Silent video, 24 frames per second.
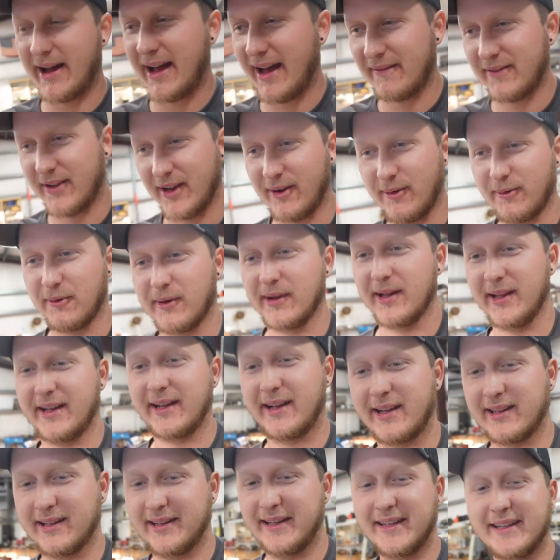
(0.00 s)
having a really
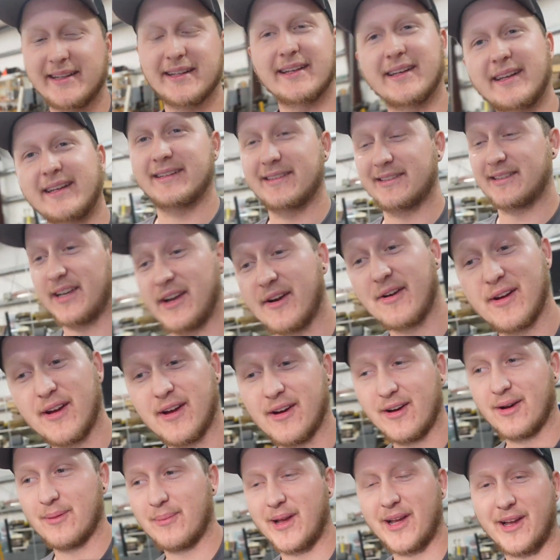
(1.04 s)
clean
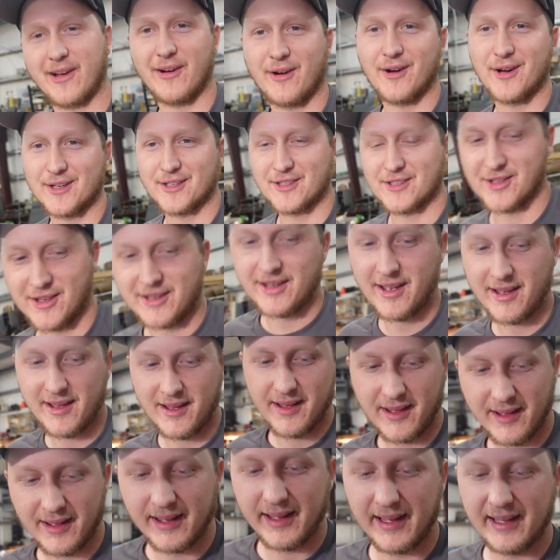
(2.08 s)
interior on my cars.
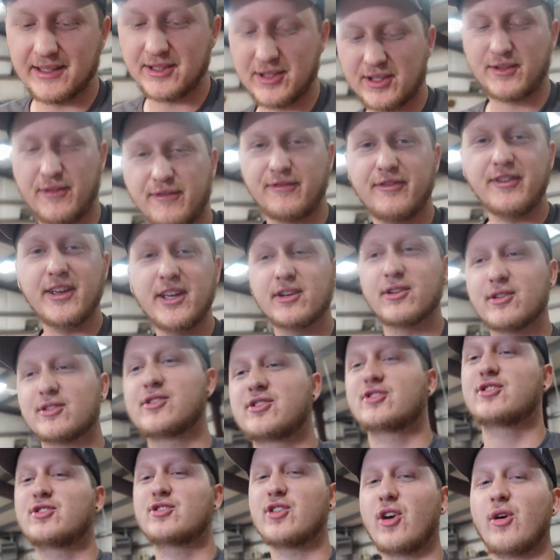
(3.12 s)
It just feels
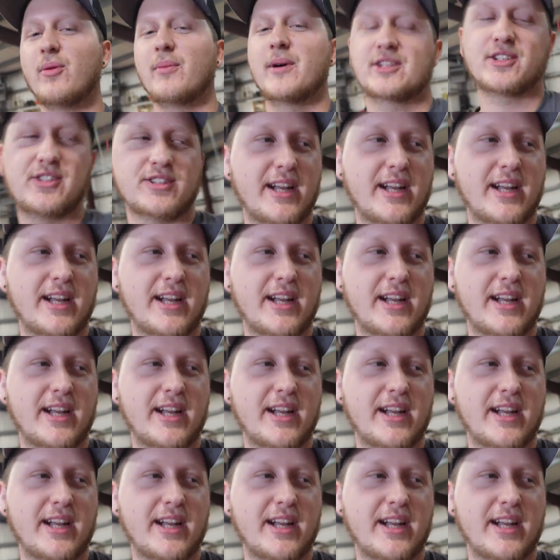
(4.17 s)
so much